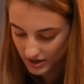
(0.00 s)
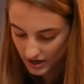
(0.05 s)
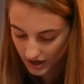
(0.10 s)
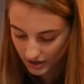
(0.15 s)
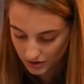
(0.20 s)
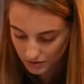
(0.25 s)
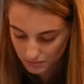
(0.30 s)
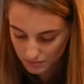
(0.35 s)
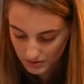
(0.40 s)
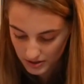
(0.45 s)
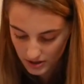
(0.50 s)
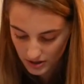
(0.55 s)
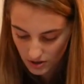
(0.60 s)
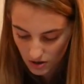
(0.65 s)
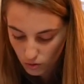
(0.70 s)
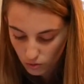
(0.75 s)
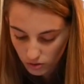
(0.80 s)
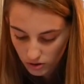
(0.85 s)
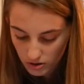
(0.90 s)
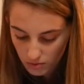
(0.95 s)
I could be
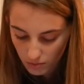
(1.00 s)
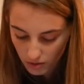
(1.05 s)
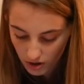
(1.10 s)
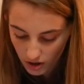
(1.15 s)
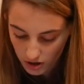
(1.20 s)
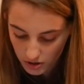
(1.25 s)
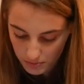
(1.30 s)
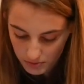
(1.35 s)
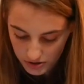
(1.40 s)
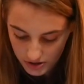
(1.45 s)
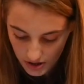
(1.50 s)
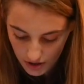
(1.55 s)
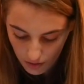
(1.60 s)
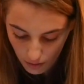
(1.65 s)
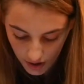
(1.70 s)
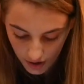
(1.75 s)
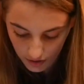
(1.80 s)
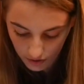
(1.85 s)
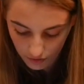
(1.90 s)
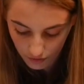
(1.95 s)
totally
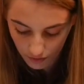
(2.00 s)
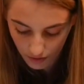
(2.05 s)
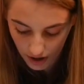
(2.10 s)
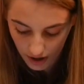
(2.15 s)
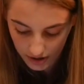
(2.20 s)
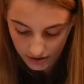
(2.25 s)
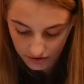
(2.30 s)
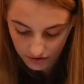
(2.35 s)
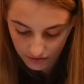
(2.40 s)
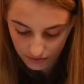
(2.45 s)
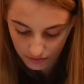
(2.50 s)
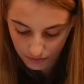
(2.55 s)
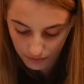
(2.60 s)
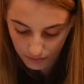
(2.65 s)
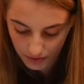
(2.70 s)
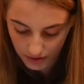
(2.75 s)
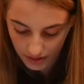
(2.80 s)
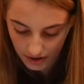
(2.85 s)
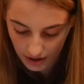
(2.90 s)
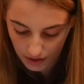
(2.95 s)
100% incorrect
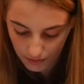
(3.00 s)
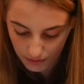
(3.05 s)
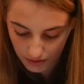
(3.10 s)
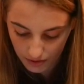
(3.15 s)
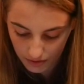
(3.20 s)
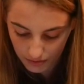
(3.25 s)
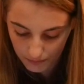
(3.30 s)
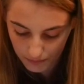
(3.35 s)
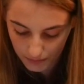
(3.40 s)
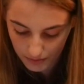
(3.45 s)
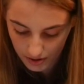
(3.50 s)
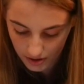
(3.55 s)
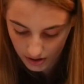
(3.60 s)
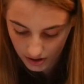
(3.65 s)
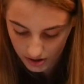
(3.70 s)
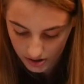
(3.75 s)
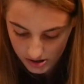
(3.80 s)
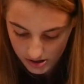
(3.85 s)
with that one, but